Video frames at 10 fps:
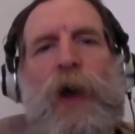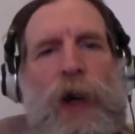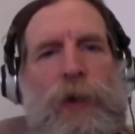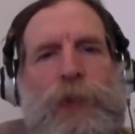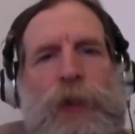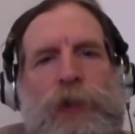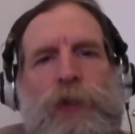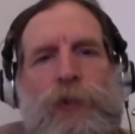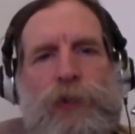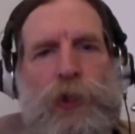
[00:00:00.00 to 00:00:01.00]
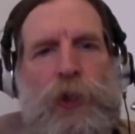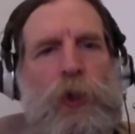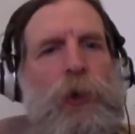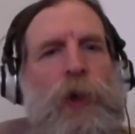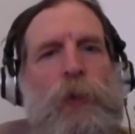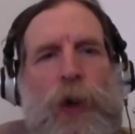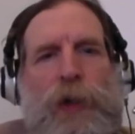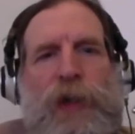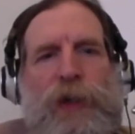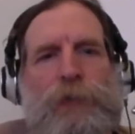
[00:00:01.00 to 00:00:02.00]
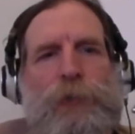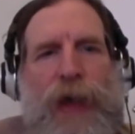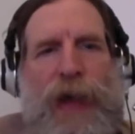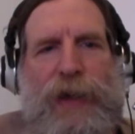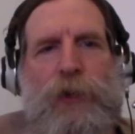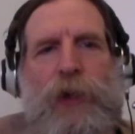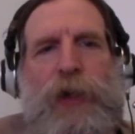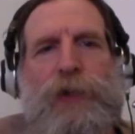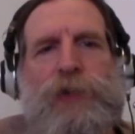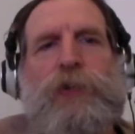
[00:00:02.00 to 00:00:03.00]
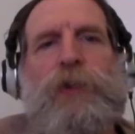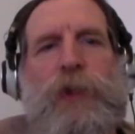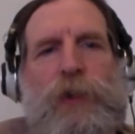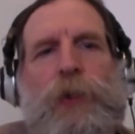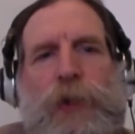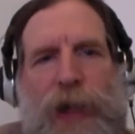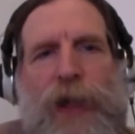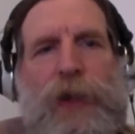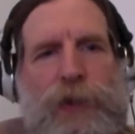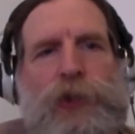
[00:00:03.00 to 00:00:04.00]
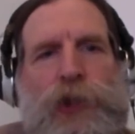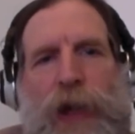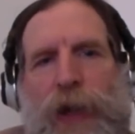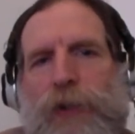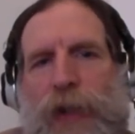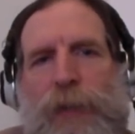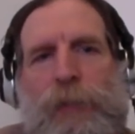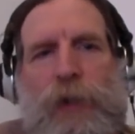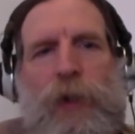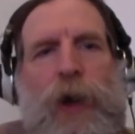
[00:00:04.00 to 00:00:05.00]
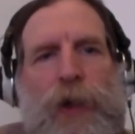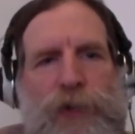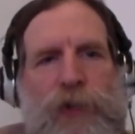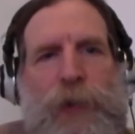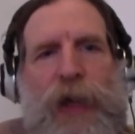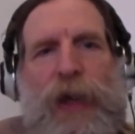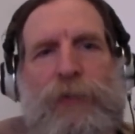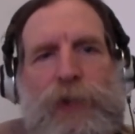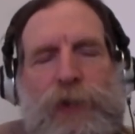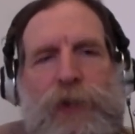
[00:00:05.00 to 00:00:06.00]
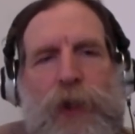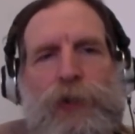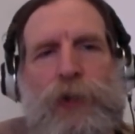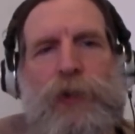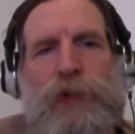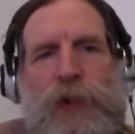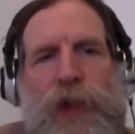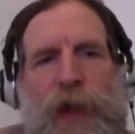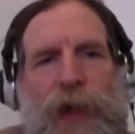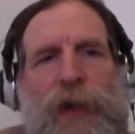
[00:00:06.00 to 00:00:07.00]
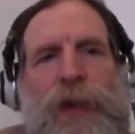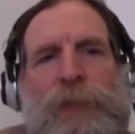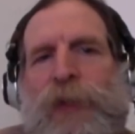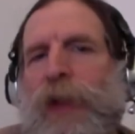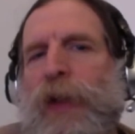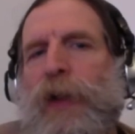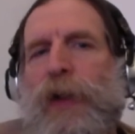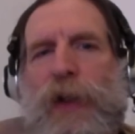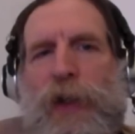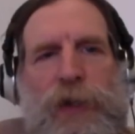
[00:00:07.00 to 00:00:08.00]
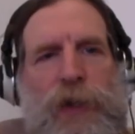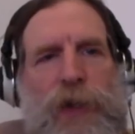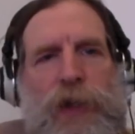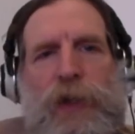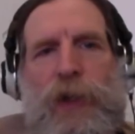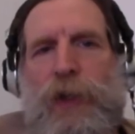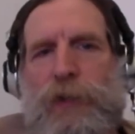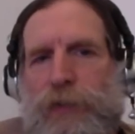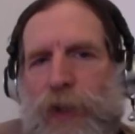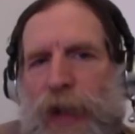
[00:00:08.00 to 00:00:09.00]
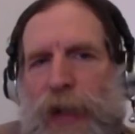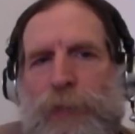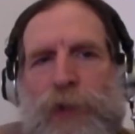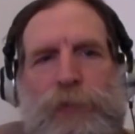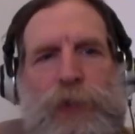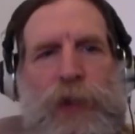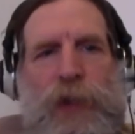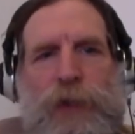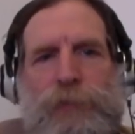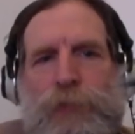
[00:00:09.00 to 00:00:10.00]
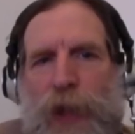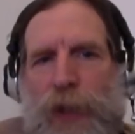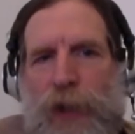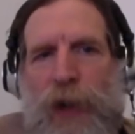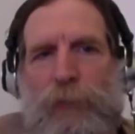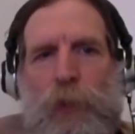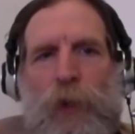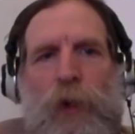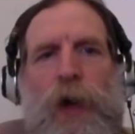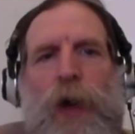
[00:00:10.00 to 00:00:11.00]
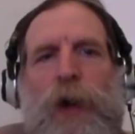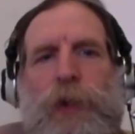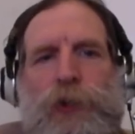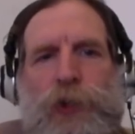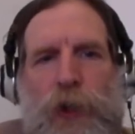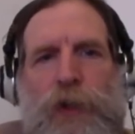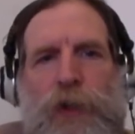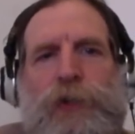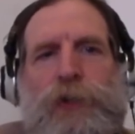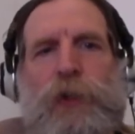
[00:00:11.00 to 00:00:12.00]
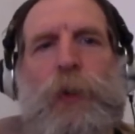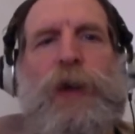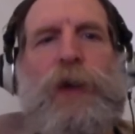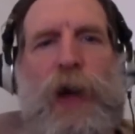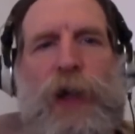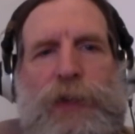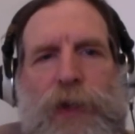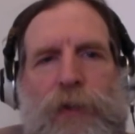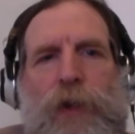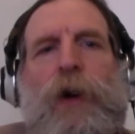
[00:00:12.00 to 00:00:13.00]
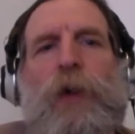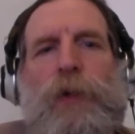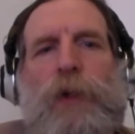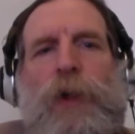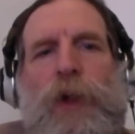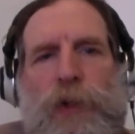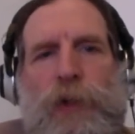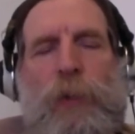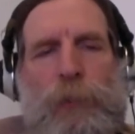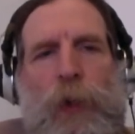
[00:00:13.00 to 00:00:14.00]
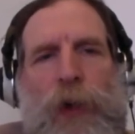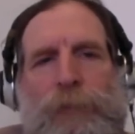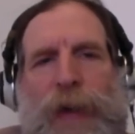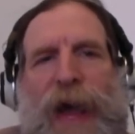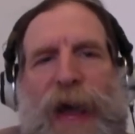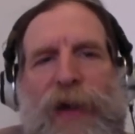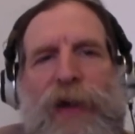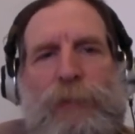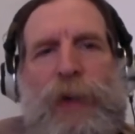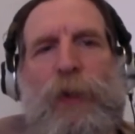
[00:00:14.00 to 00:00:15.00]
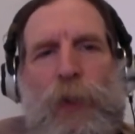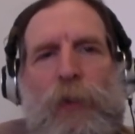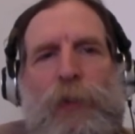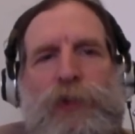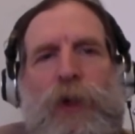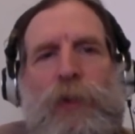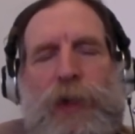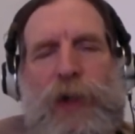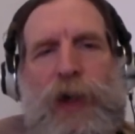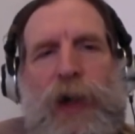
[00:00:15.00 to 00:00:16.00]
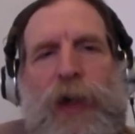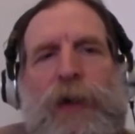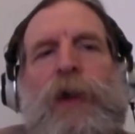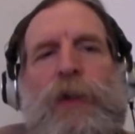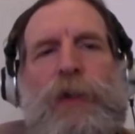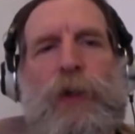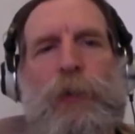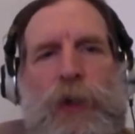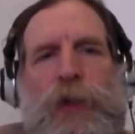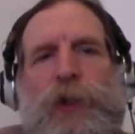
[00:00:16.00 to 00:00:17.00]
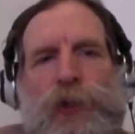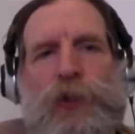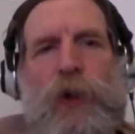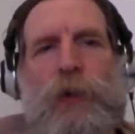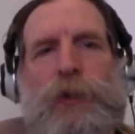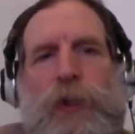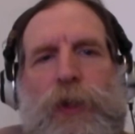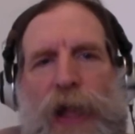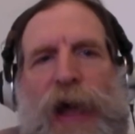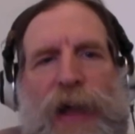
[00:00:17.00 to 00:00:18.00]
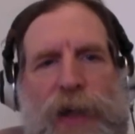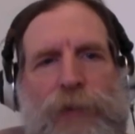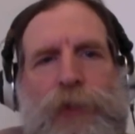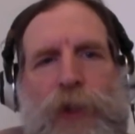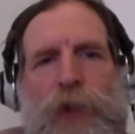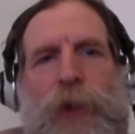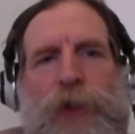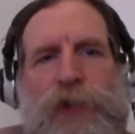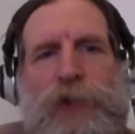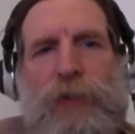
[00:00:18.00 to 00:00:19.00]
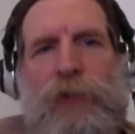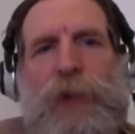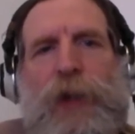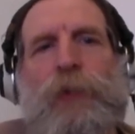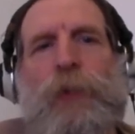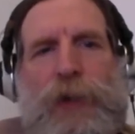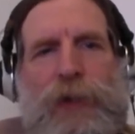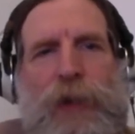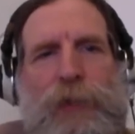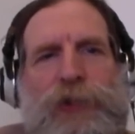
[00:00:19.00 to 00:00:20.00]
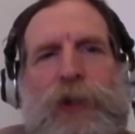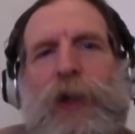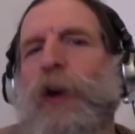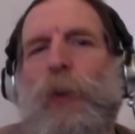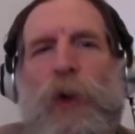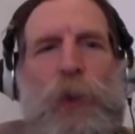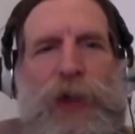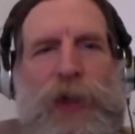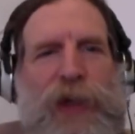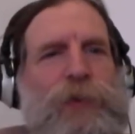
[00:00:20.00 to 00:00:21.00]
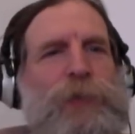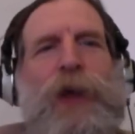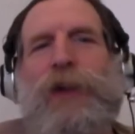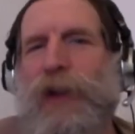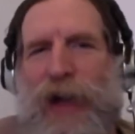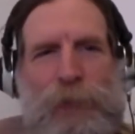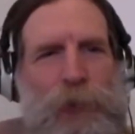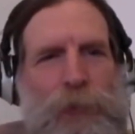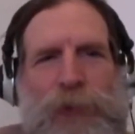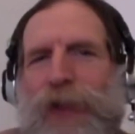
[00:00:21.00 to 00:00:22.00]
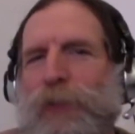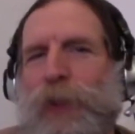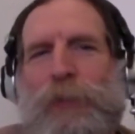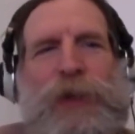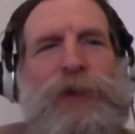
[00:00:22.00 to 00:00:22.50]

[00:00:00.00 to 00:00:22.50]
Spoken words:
of the children working in factories that created the child labor laws that we have in this country today. In the times of the Vietnam War, the journalists who went on their own to report back about what was going on that really showed the lie of the US government when they were saying, oh, we're winning in Vietnam, we'll be